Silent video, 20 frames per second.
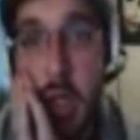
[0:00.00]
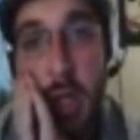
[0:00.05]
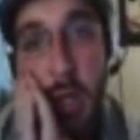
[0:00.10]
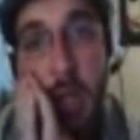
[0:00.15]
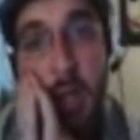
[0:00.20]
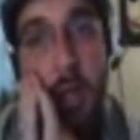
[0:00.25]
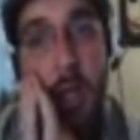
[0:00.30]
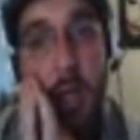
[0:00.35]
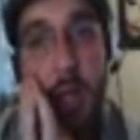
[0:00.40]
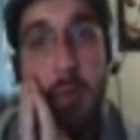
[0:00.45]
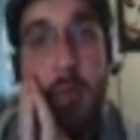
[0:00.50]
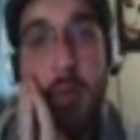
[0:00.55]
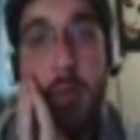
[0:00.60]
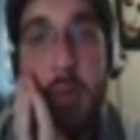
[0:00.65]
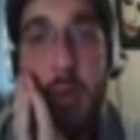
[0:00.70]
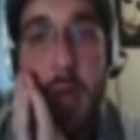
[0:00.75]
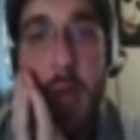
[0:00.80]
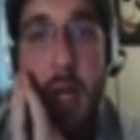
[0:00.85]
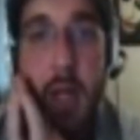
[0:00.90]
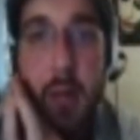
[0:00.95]
Feels like it
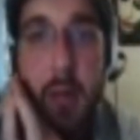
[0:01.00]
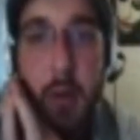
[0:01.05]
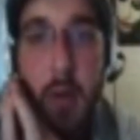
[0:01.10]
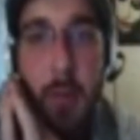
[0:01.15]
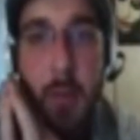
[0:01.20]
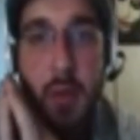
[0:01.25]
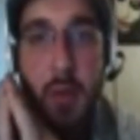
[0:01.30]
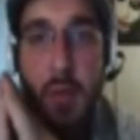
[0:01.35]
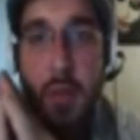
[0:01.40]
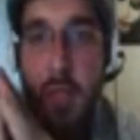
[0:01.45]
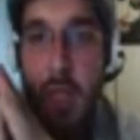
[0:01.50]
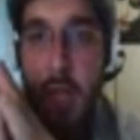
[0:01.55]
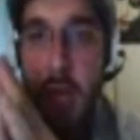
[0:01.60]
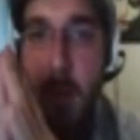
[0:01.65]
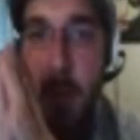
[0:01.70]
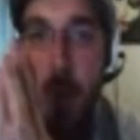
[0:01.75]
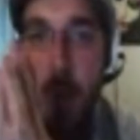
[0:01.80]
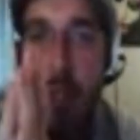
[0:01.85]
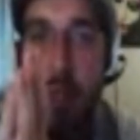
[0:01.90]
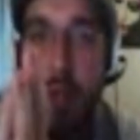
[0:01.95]
though most of the time when you
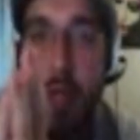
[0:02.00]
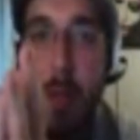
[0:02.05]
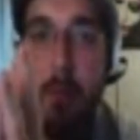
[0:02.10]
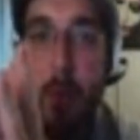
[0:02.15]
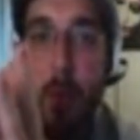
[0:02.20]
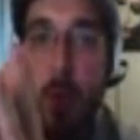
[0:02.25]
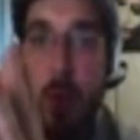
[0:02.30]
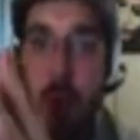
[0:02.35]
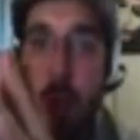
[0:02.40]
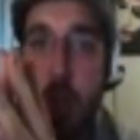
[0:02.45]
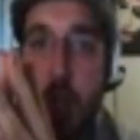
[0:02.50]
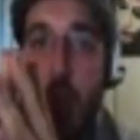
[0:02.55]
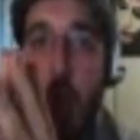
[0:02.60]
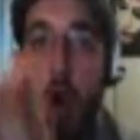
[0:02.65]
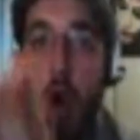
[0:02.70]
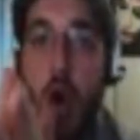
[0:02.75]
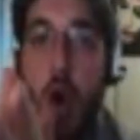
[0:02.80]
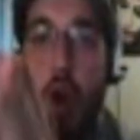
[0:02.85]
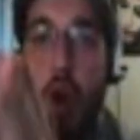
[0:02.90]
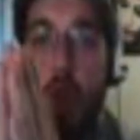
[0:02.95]
get poisoned all the
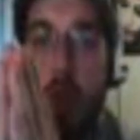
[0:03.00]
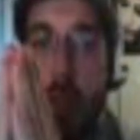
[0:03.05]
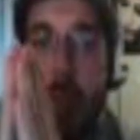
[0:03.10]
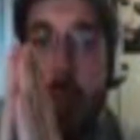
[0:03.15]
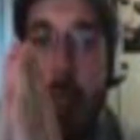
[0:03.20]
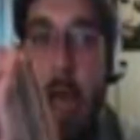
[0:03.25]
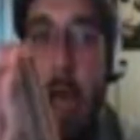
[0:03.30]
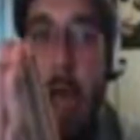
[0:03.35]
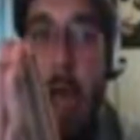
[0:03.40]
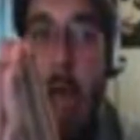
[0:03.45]
time.